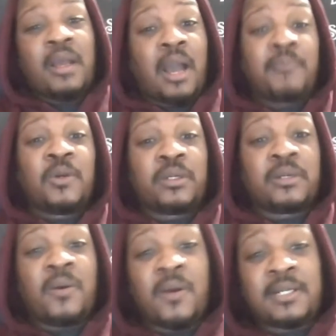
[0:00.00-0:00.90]
I'm going to
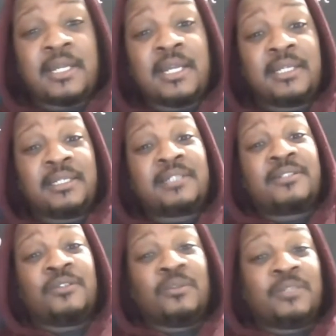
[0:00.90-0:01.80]
go on ahead and
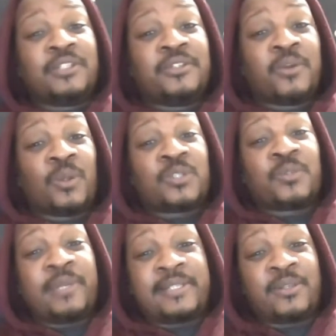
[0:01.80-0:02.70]
assume the Euro
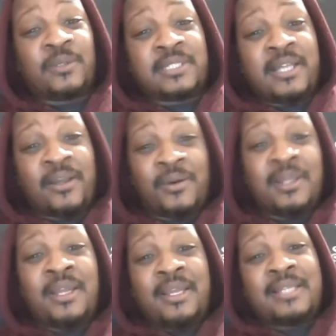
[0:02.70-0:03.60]
Suites Hotel
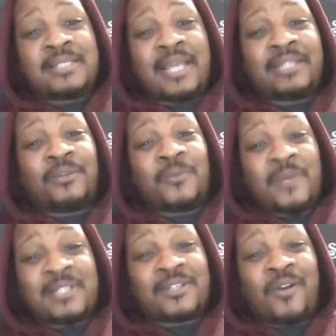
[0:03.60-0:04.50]
is like the
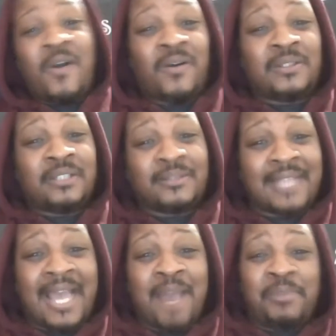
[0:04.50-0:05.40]
Ritz Carlton of
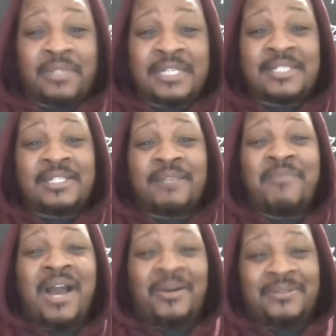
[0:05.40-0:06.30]
the
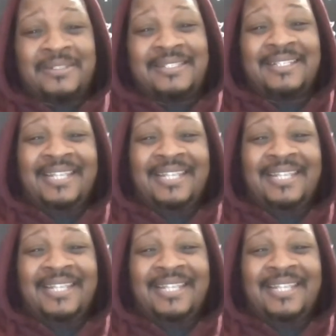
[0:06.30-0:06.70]
Appalachian Mountains.